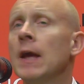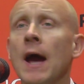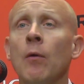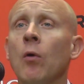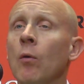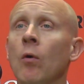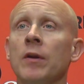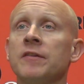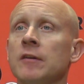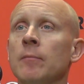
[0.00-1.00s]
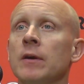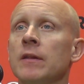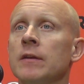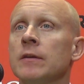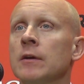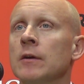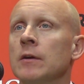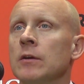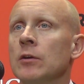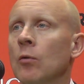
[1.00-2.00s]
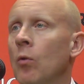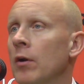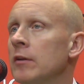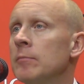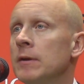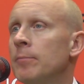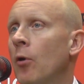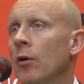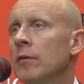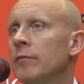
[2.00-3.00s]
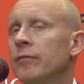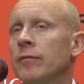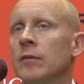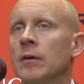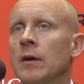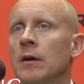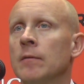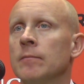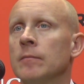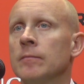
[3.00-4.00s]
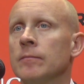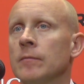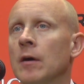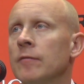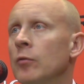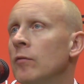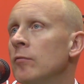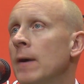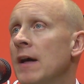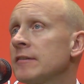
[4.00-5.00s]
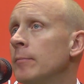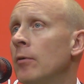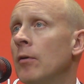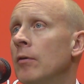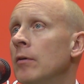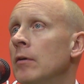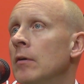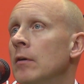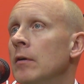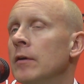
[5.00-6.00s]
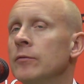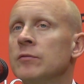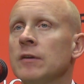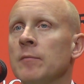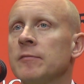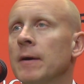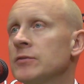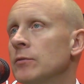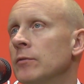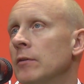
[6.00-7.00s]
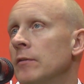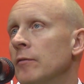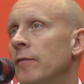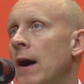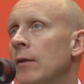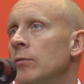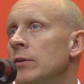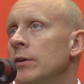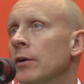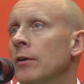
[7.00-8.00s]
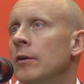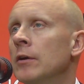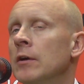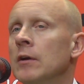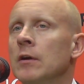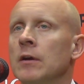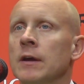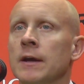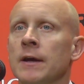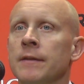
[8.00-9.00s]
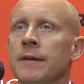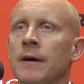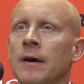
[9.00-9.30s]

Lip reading: Yeah, I wanted somebody that, you know, wanted to be part of Louisville basketball and do something special in their final year. And,